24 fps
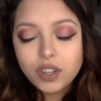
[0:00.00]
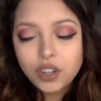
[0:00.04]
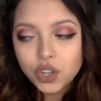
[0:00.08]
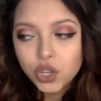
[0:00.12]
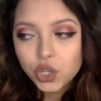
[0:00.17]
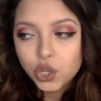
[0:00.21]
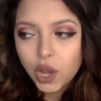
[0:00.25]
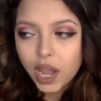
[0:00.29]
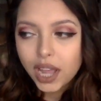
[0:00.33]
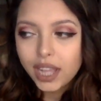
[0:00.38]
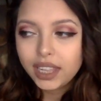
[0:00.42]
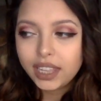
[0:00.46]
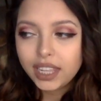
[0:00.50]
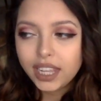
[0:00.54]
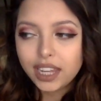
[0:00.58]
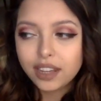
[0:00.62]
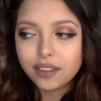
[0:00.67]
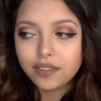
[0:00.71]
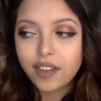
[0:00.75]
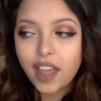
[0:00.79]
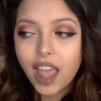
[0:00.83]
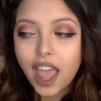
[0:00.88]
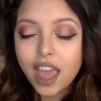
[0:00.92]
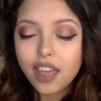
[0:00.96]
So I leave,
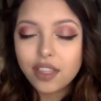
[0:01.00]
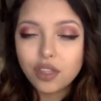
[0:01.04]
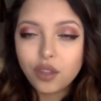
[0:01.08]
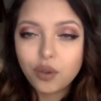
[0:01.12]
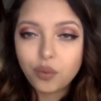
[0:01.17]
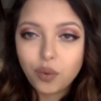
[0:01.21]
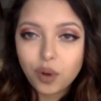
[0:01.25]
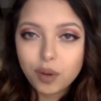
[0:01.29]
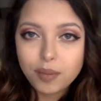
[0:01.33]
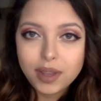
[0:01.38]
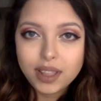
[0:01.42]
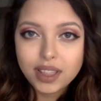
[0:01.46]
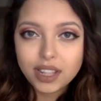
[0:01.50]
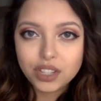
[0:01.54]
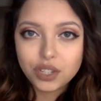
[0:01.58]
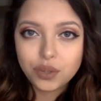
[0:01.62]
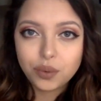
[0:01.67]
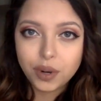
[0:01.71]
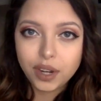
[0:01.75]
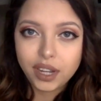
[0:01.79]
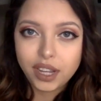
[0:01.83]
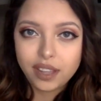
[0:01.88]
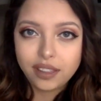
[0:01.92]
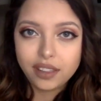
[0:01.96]
and the woman that's
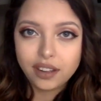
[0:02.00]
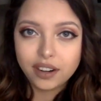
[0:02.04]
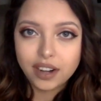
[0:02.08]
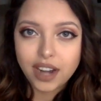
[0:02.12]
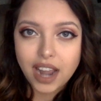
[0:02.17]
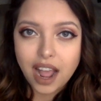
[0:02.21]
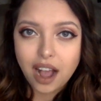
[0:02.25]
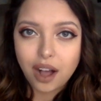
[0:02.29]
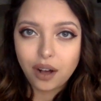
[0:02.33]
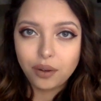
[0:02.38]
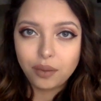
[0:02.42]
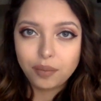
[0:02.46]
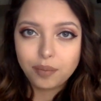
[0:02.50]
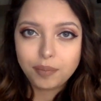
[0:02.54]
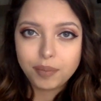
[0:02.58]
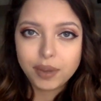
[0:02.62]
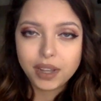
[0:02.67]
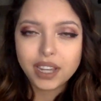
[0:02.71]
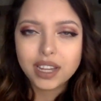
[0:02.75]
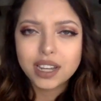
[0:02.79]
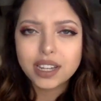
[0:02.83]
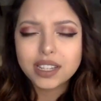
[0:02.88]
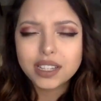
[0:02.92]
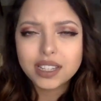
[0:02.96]
working there now,
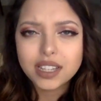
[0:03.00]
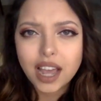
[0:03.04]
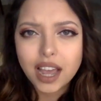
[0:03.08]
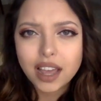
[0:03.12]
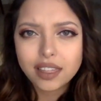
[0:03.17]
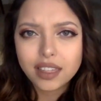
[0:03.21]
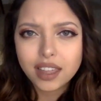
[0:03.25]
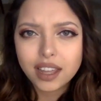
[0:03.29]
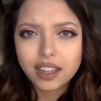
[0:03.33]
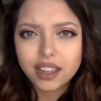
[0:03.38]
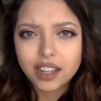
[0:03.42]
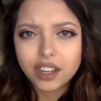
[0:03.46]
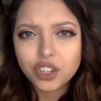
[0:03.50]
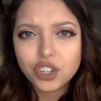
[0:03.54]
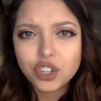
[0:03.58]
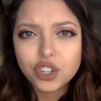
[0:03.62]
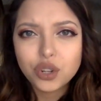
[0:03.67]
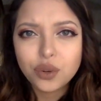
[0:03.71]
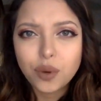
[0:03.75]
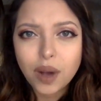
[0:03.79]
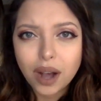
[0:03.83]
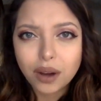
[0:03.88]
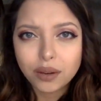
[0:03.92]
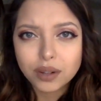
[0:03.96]
because I think like
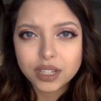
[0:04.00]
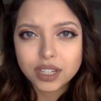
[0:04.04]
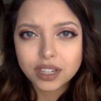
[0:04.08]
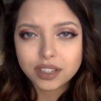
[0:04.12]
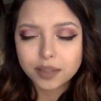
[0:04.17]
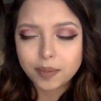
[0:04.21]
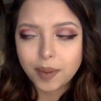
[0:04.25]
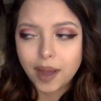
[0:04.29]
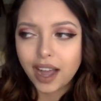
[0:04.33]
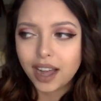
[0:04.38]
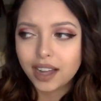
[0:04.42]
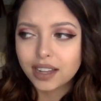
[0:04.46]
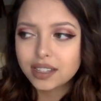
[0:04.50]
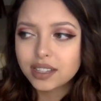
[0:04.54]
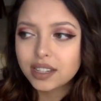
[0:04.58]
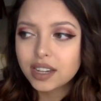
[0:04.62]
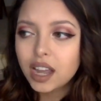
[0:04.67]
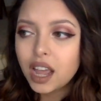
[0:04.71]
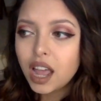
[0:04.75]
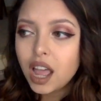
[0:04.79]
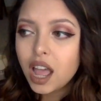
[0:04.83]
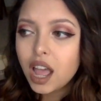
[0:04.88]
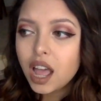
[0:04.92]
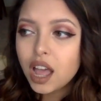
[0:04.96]
2 hours has passed,
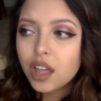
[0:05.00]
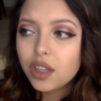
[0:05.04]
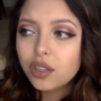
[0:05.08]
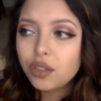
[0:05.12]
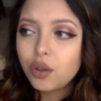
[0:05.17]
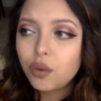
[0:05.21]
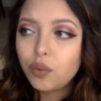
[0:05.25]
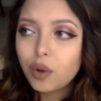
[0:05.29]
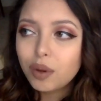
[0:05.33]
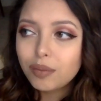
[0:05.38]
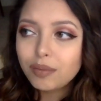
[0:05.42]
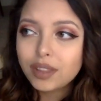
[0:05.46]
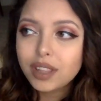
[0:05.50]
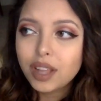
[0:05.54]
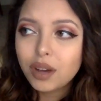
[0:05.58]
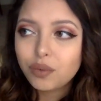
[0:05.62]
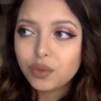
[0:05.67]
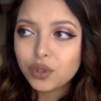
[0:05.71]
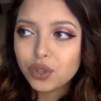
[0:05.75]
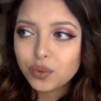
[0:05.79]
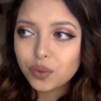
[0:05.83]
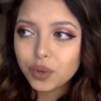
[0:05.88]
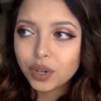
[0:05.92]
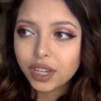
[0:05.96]
the woman that
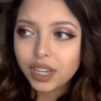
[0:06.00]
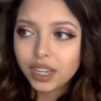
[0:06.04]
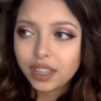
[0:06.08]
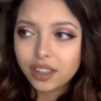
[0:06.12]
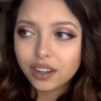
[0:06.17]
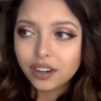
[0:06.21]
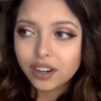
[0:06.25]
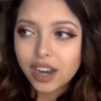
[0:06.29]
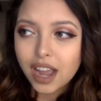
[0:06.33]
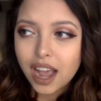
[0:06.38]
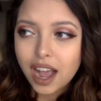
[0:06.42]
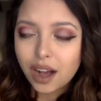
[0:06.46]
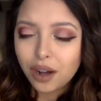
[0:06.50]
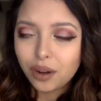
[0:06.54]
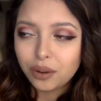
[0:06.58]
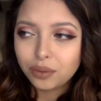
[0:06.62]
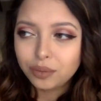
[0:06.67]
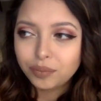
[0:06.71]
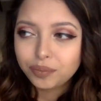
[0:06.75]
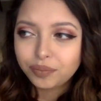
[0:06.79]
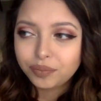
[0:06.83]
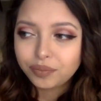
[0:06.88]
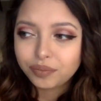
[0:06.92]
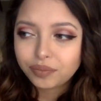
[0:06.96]
was working there now